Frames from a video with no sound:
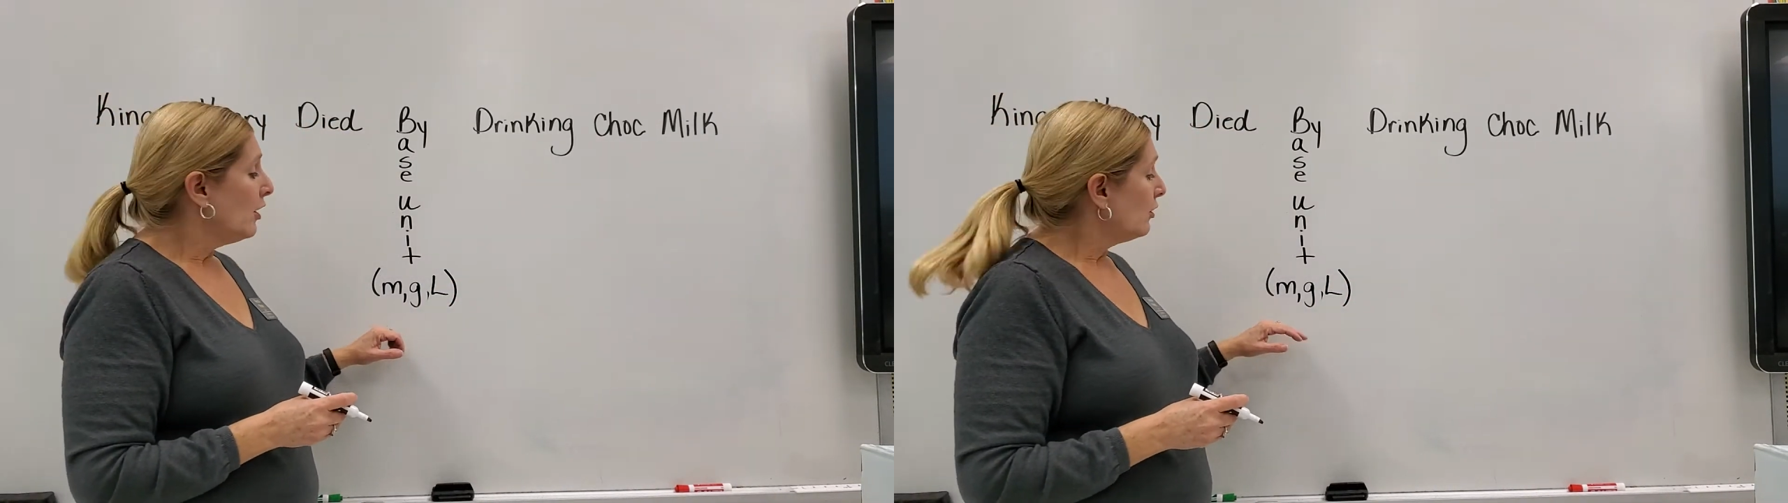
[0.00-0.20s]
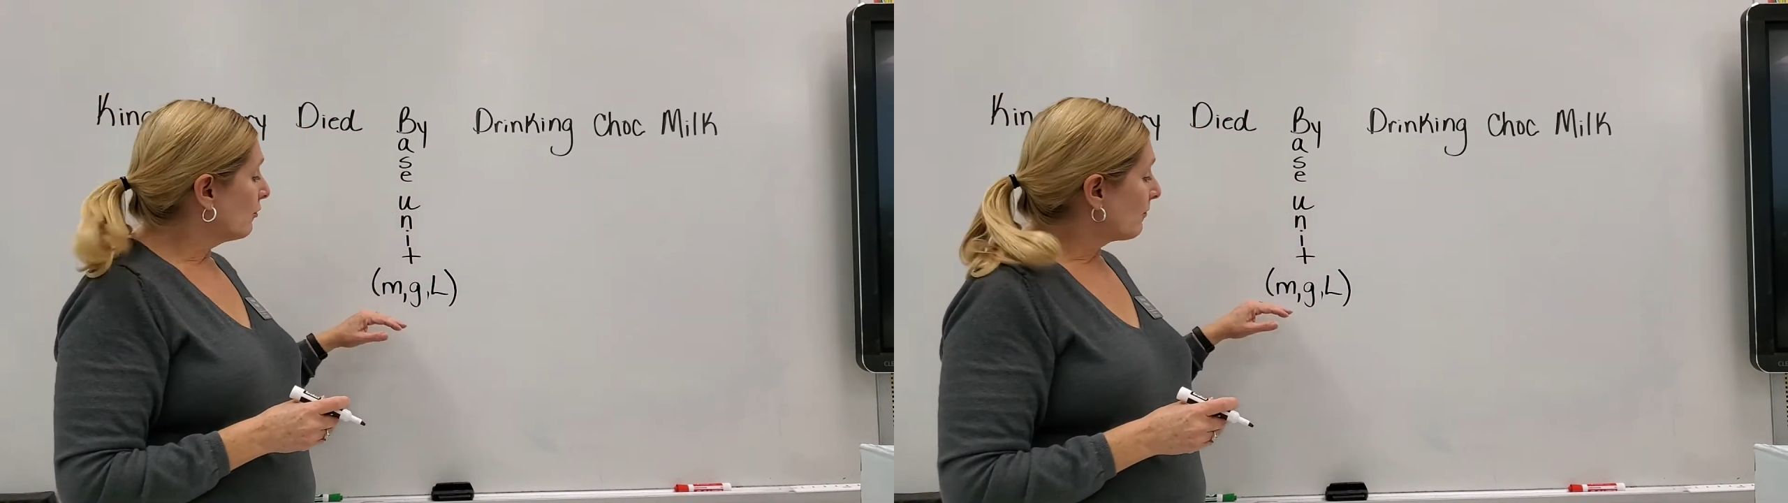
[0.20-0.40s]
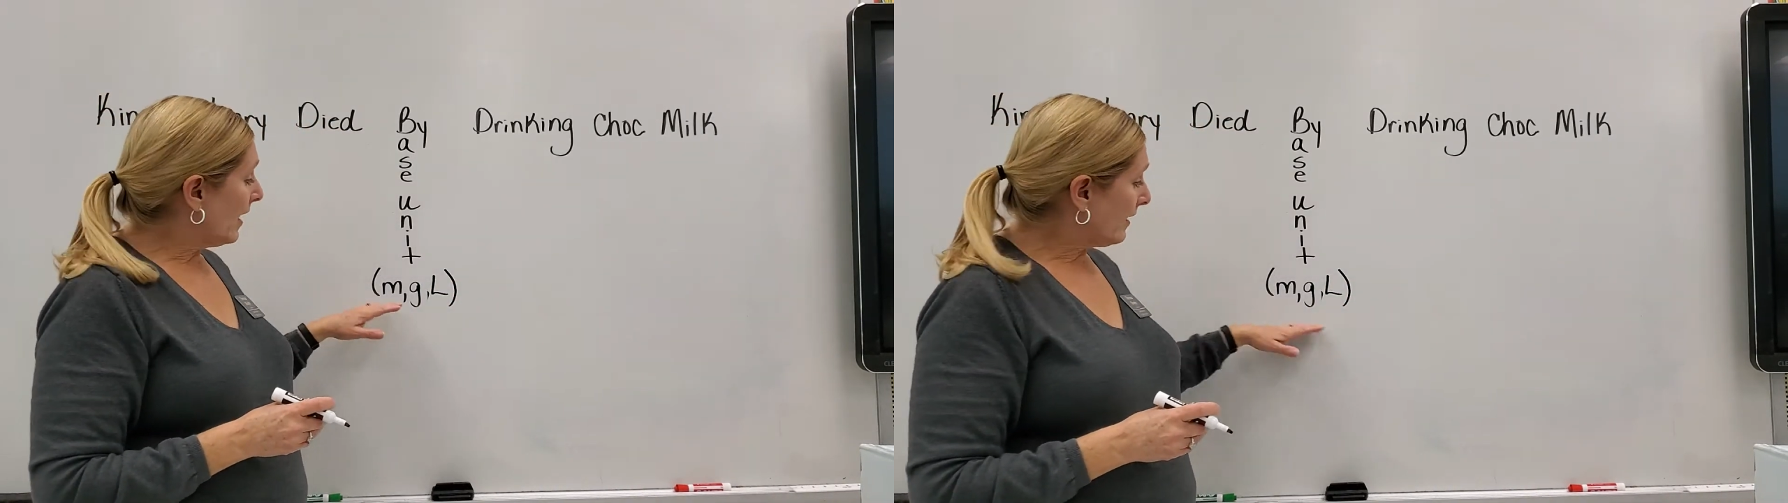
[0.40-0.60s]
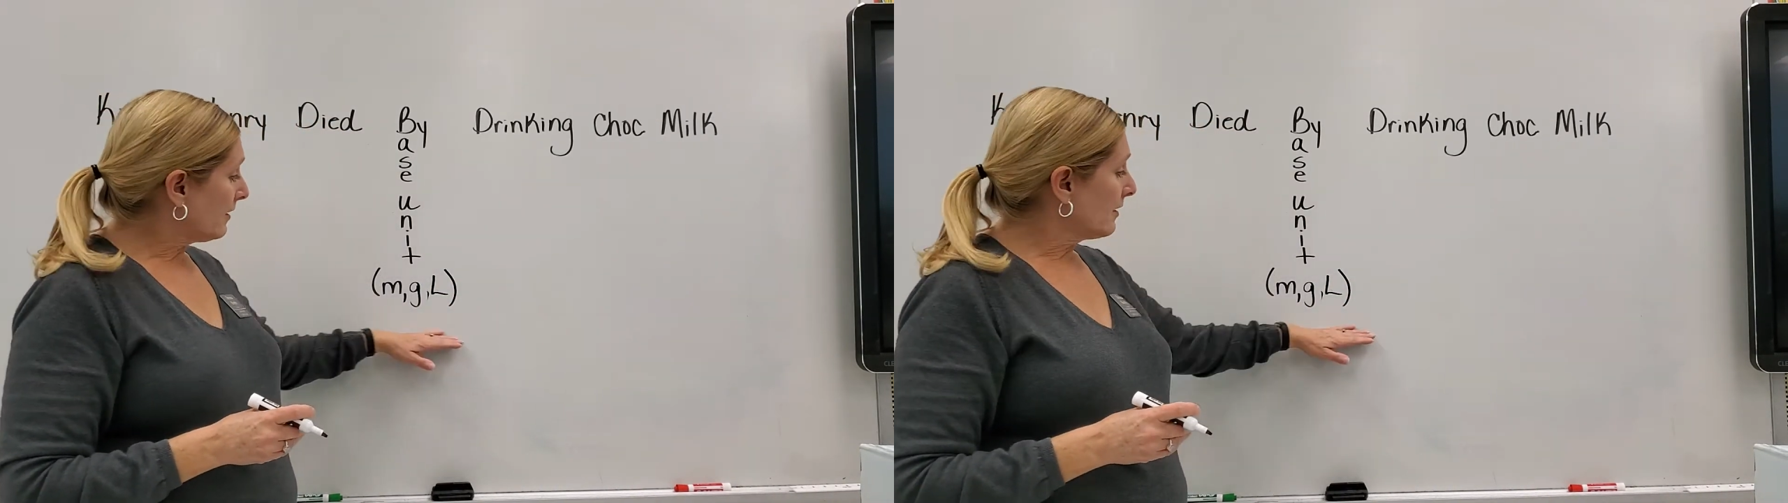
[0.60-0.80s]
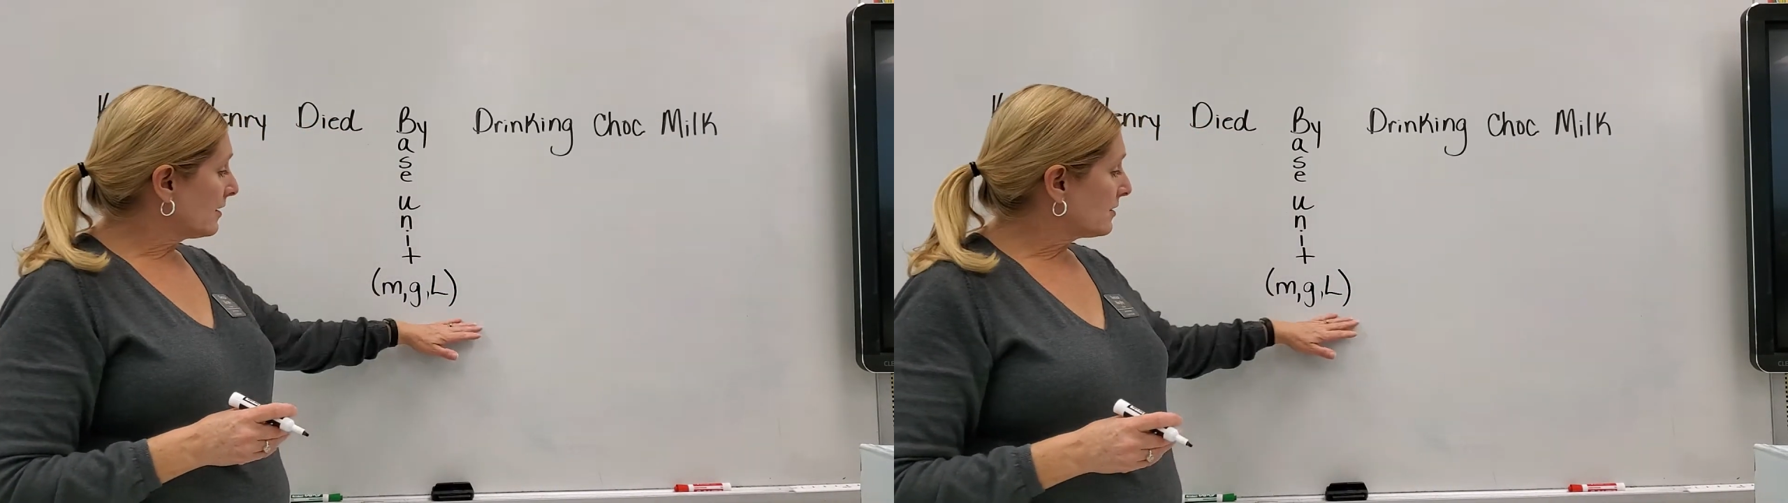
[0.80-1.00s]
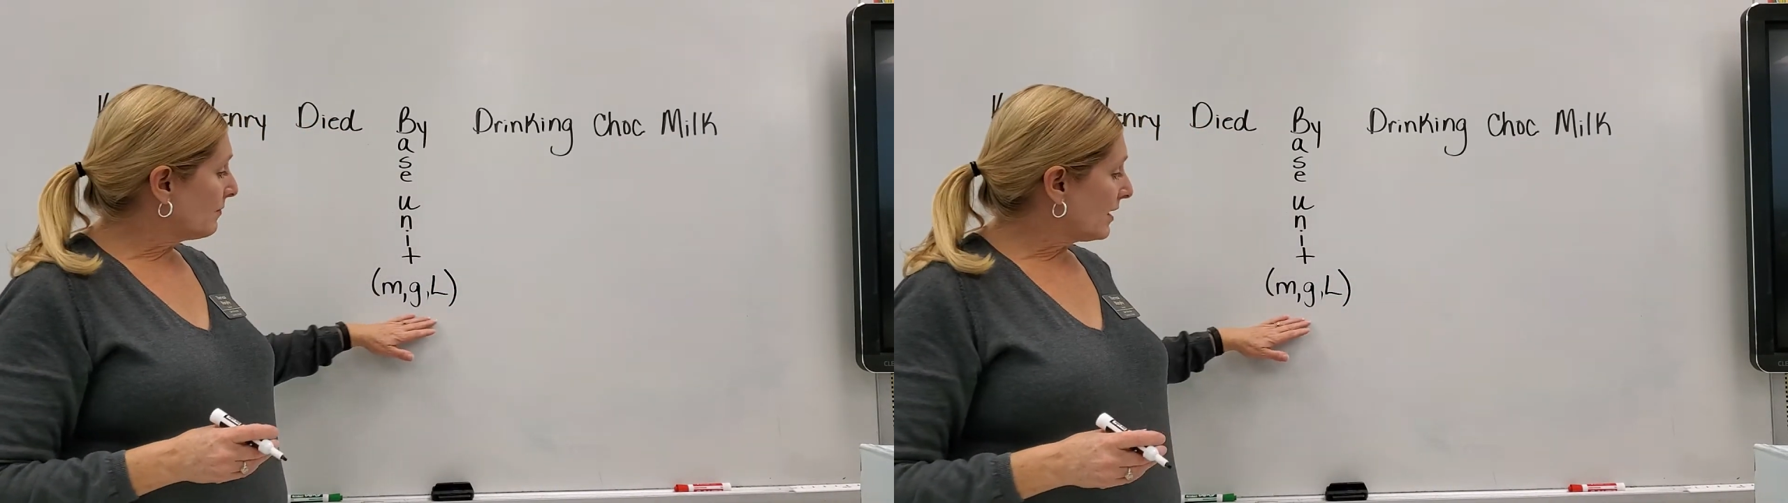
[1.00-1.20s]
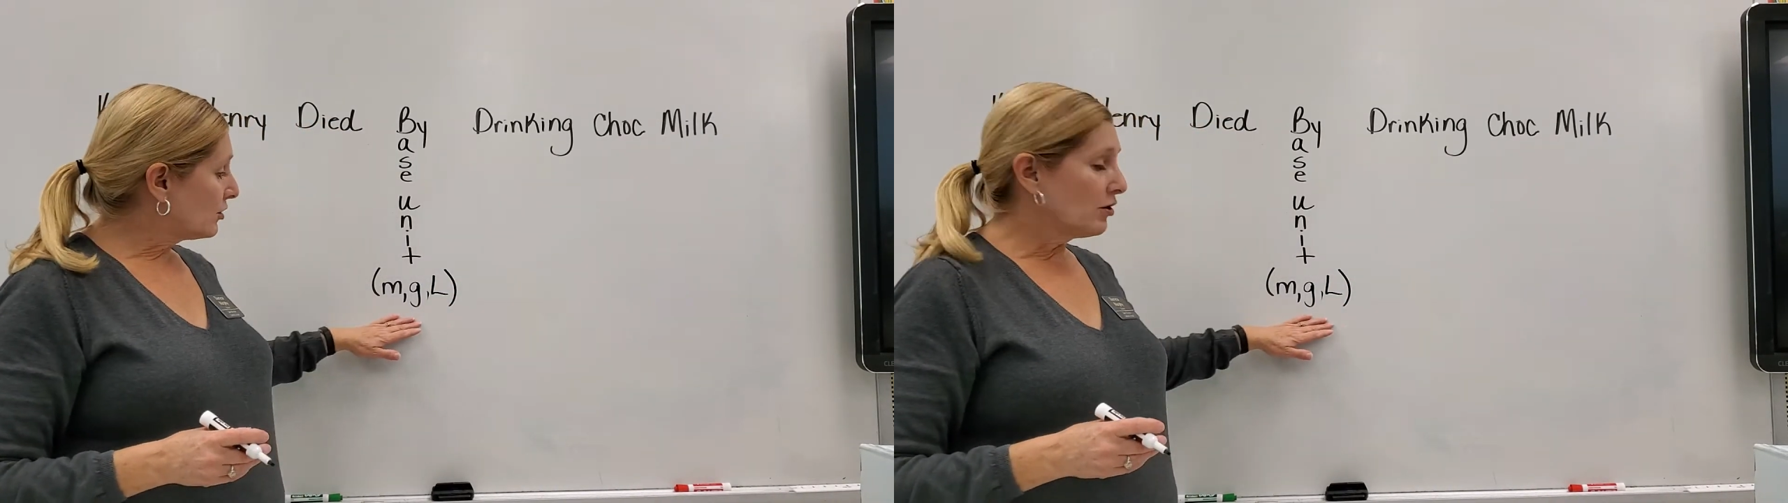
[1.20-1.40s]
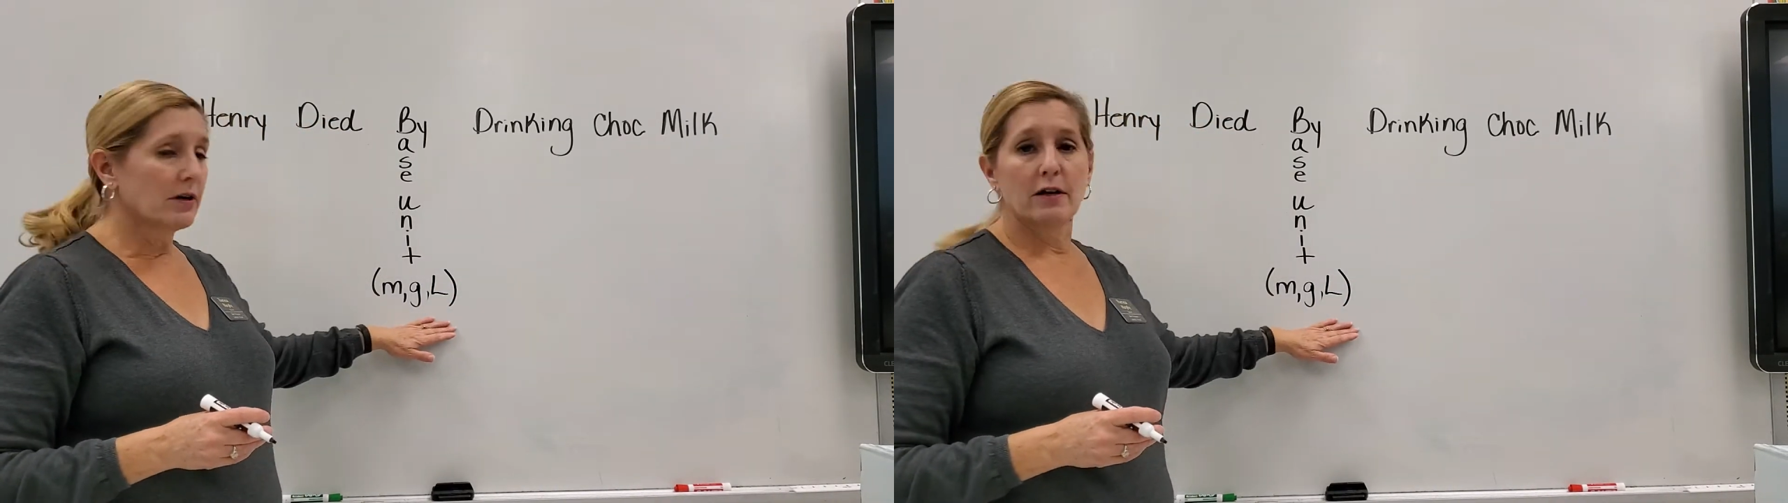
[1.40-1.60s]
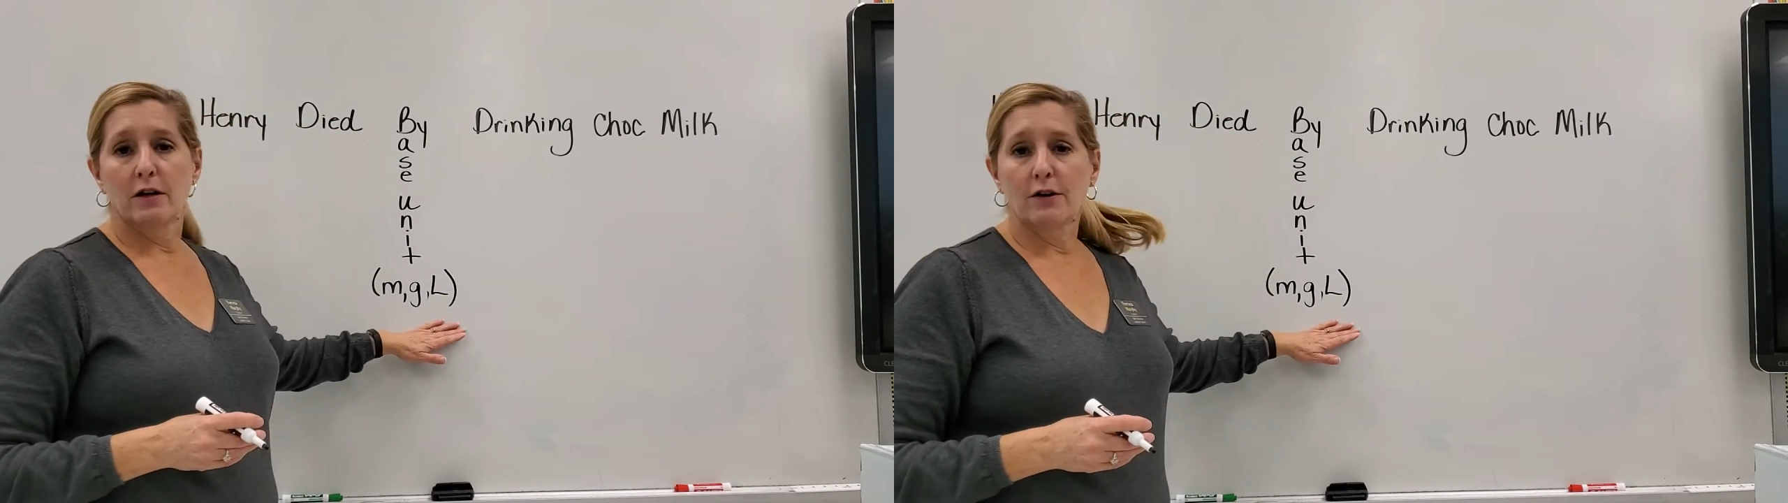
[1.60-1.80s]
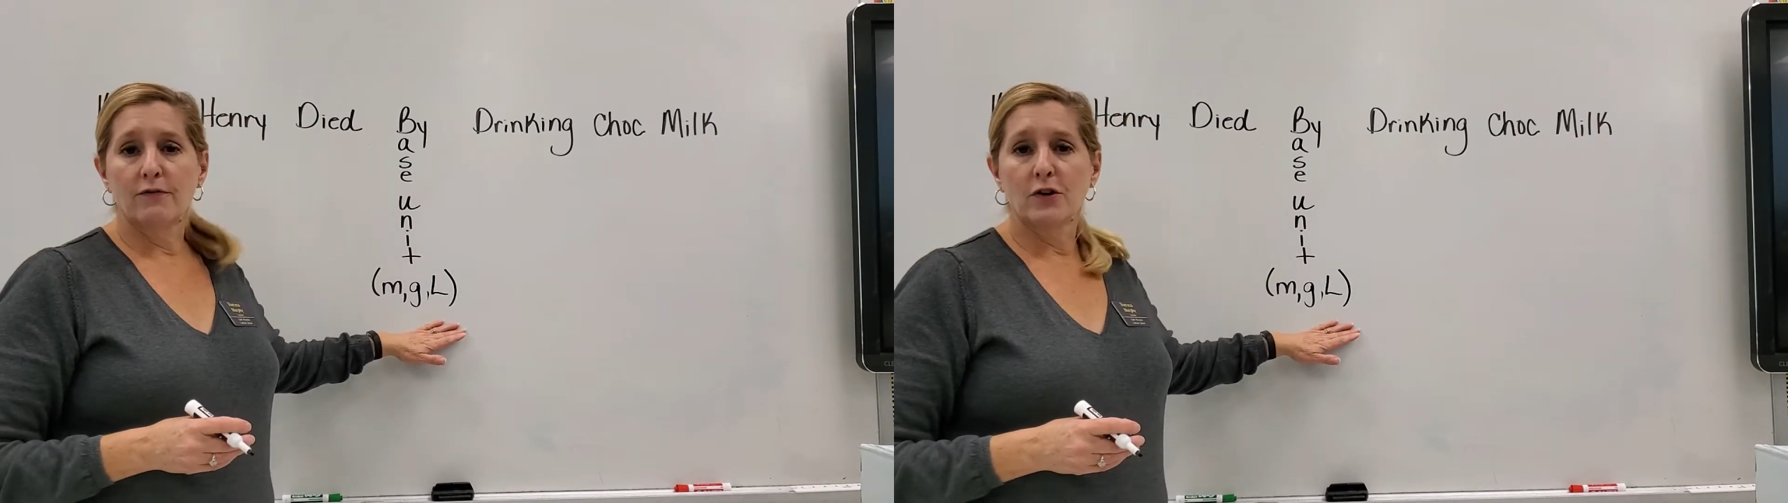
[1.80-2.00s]
You'll recognize a base unit in a
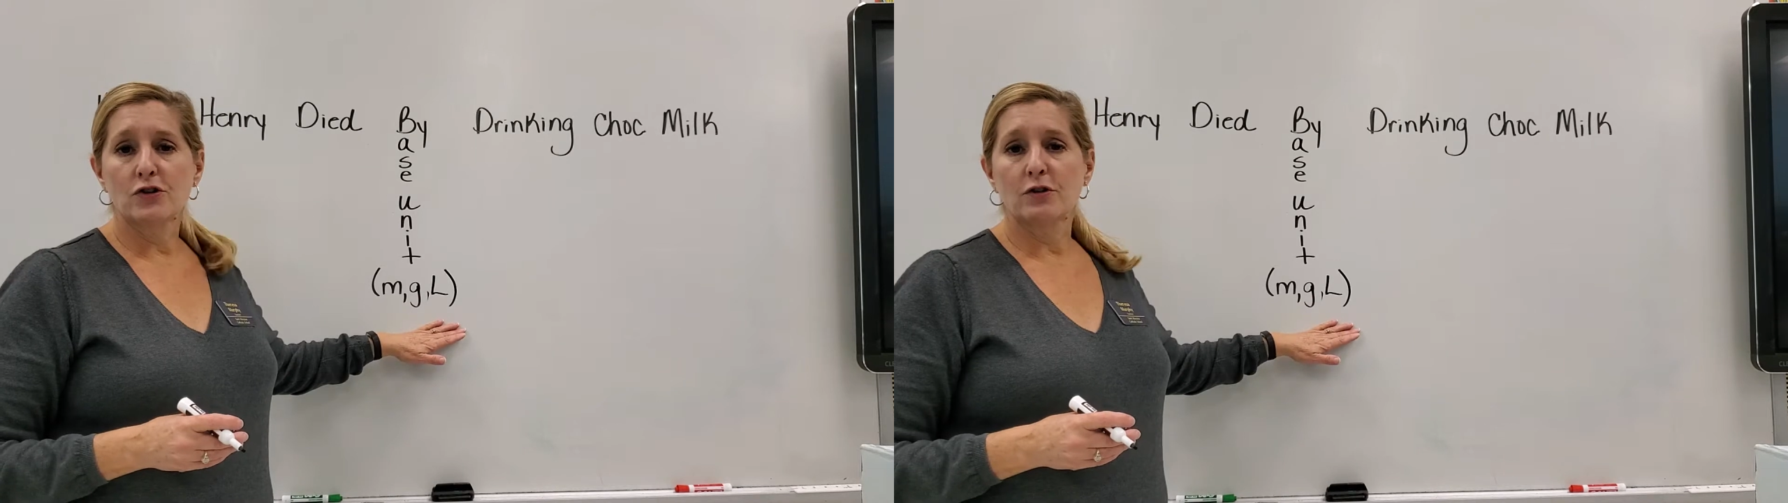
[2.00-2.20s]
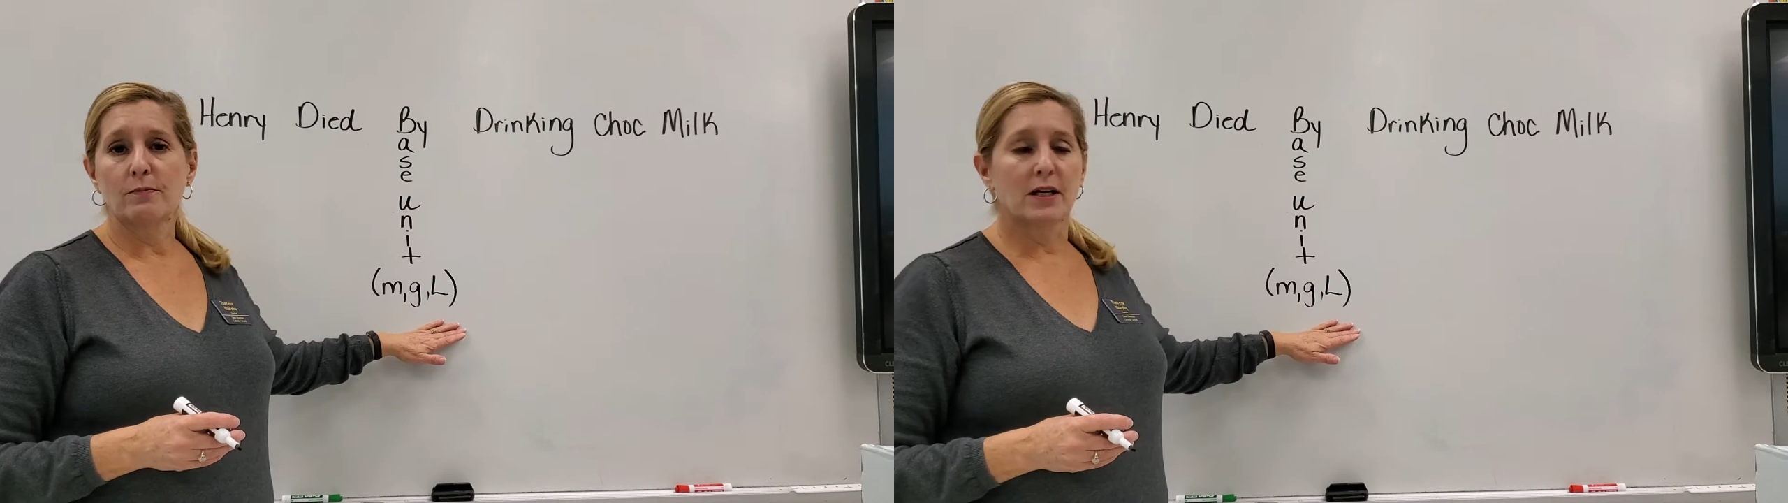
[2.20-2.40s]
conversion